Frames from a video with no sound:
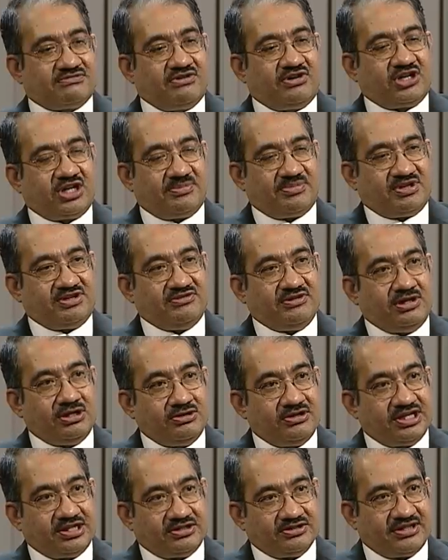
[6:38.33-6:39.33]
workup, and you
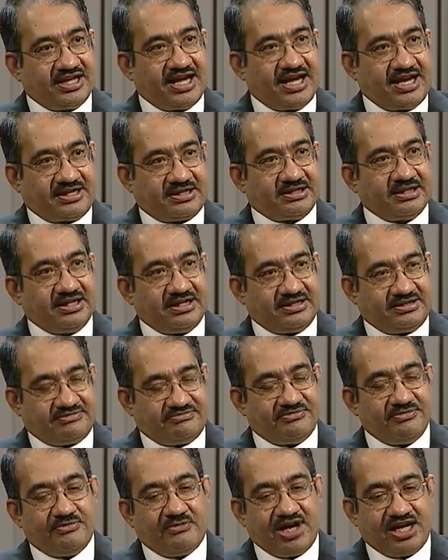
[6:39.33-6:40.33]
alluded to that
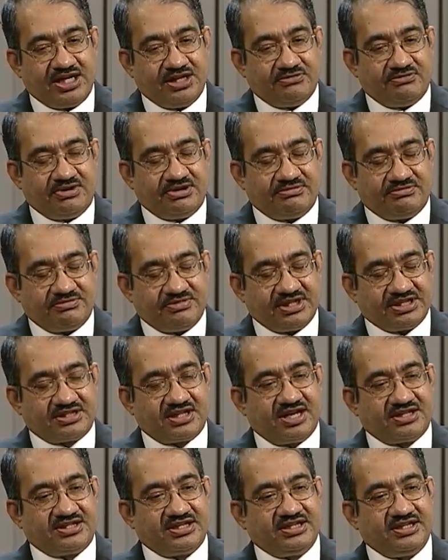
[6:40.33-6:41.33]
while you were
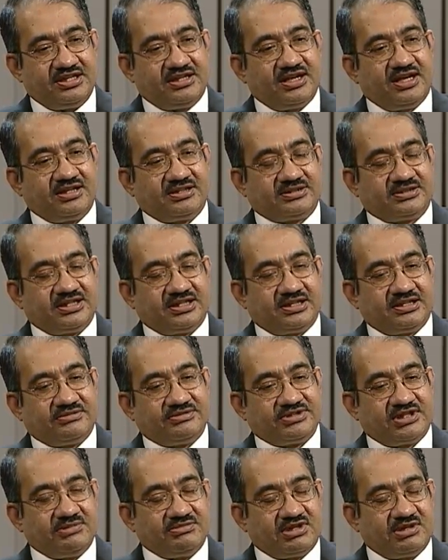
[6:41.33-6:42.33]
discussing the adult
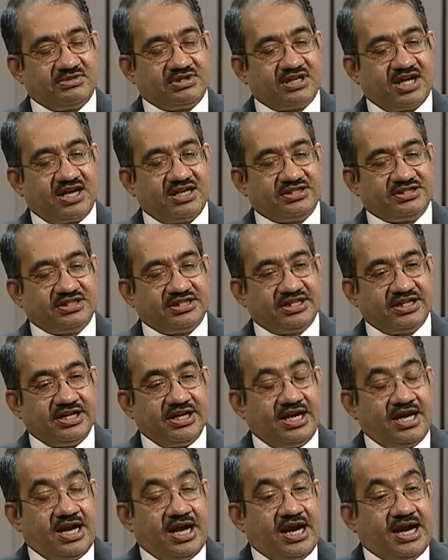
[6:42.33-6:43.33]
symptomatology.
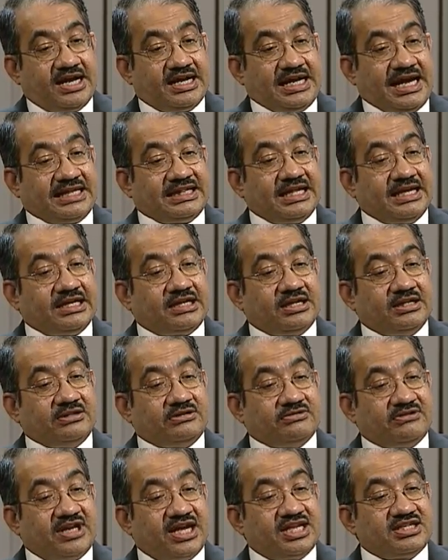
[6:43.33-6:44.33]
I think in
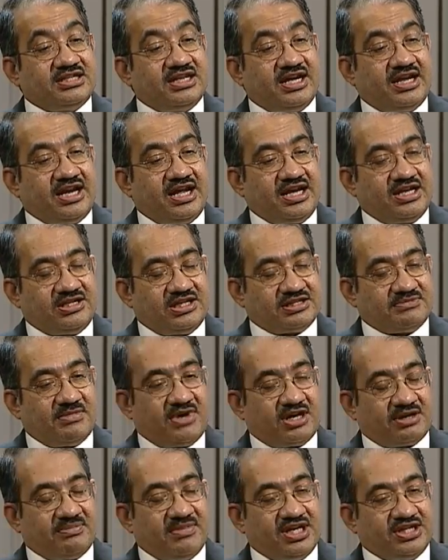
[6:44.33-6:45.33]
today's day and age, as
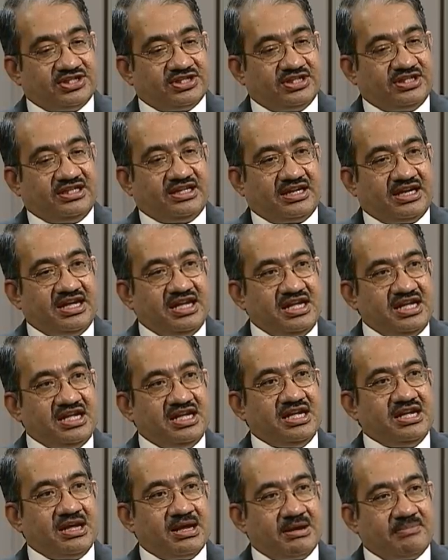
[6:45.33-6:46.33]
Mark mentioned, the
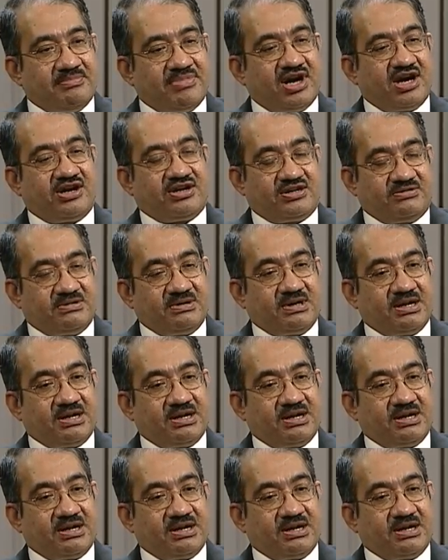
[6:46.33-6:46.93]
key part,